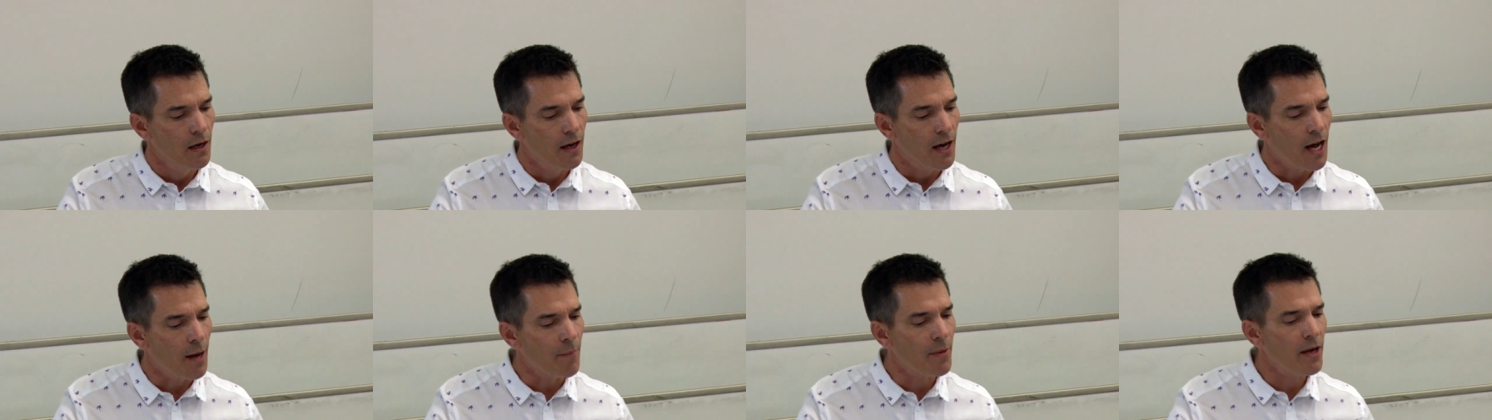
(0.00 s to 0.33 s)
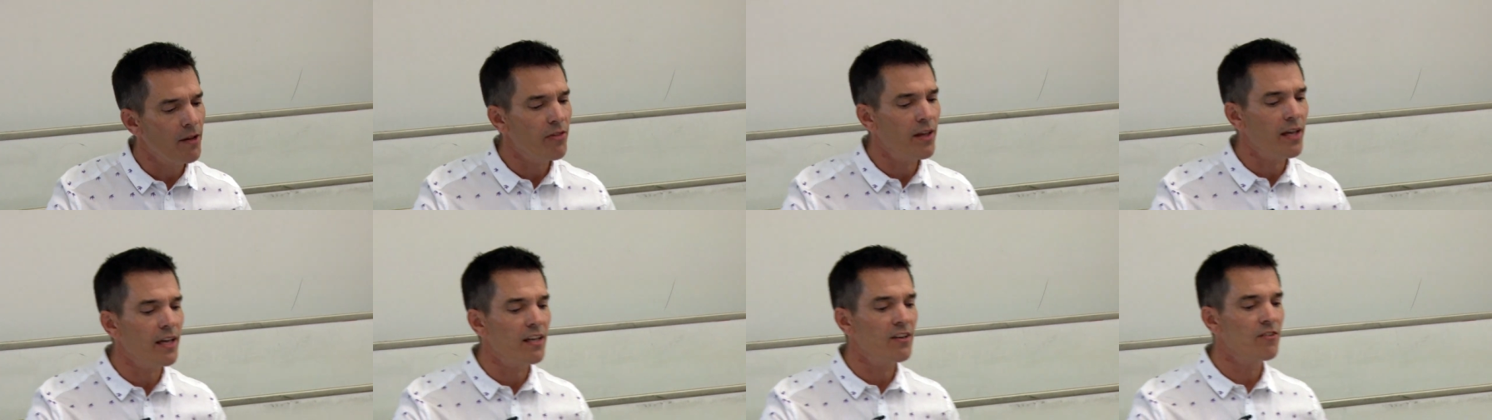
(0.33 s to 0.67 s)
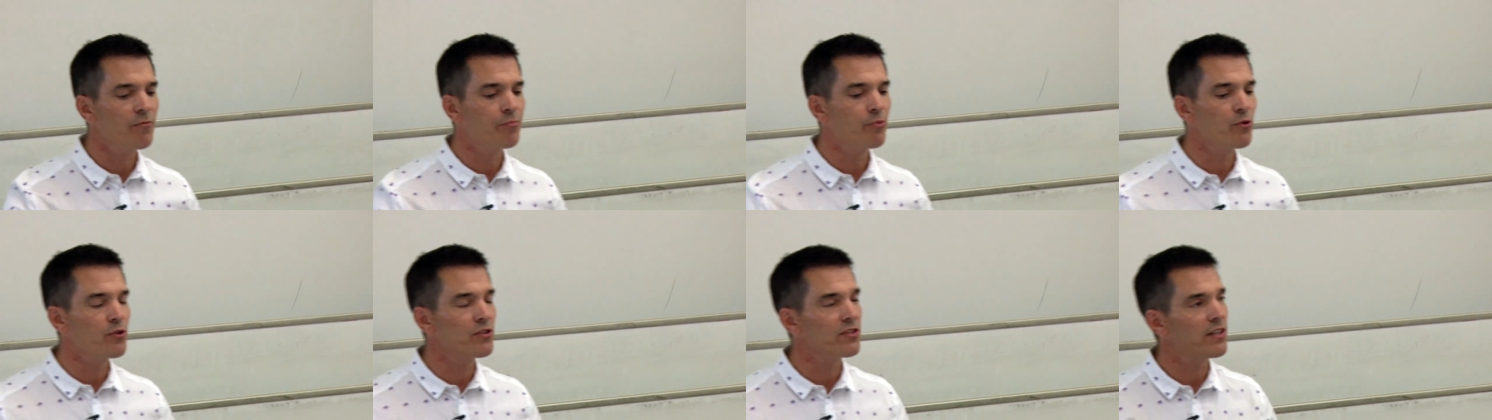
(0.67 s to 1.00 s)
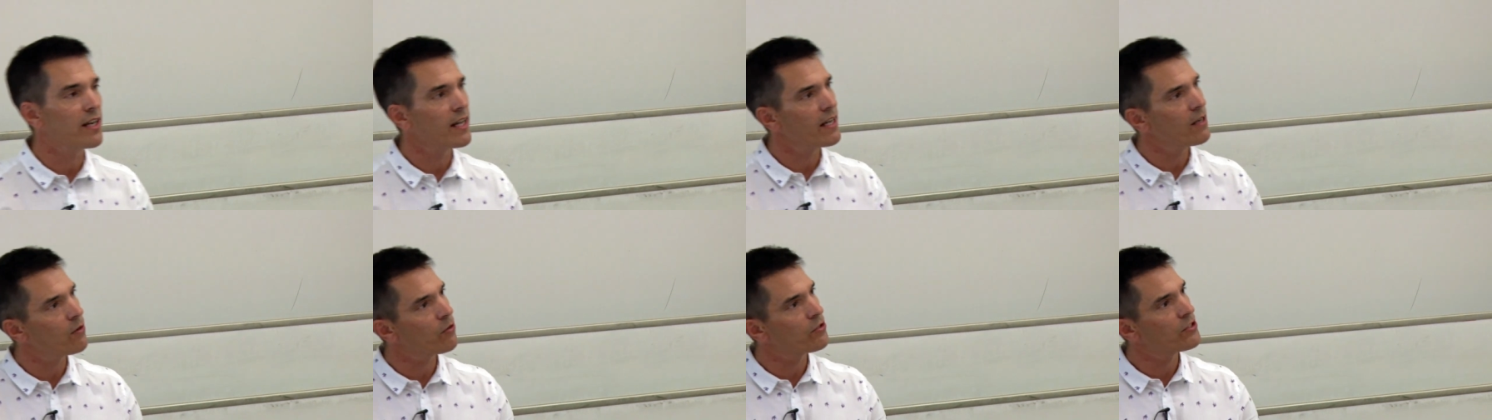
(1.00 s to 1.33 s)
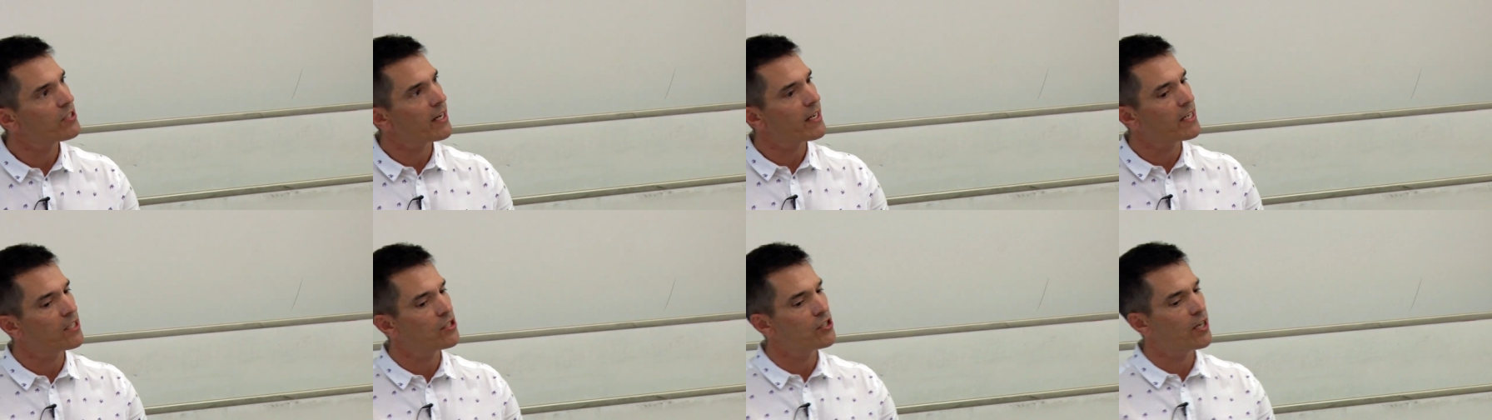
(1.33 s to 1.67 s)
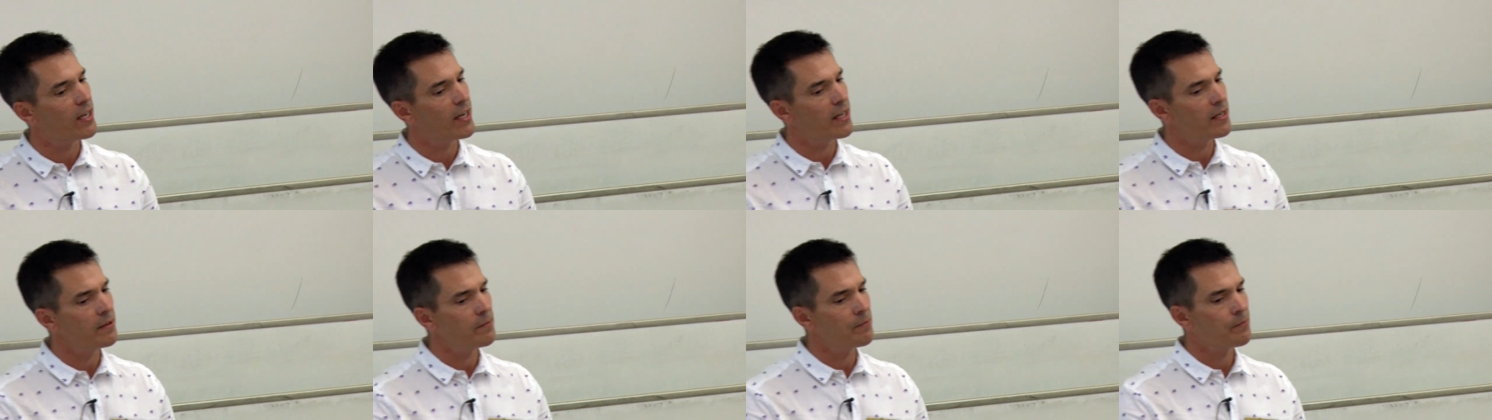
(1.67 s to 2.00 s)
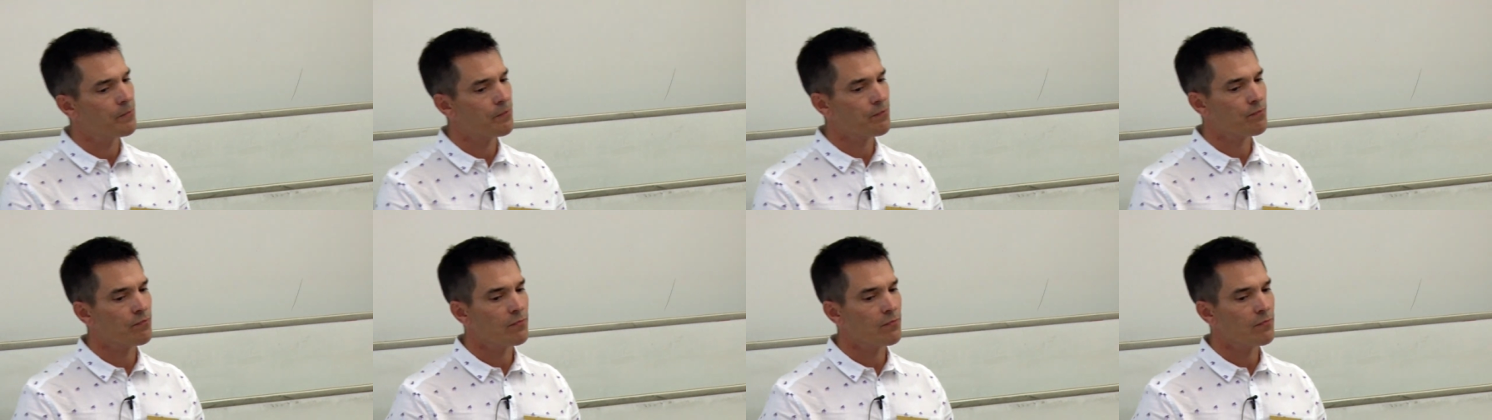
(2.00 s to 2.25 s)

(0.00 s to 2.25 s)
Am I thinking of Bruce Lee or Jackie Chan?